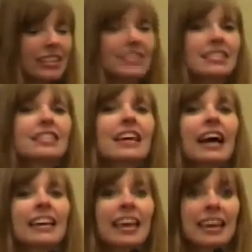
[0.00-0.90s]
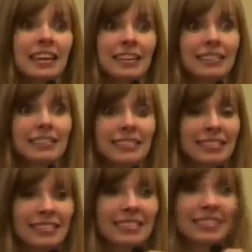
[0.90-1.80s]
it's the I can,
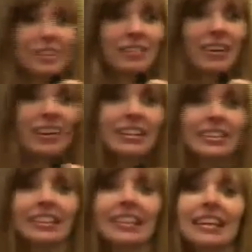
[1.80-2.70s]
right?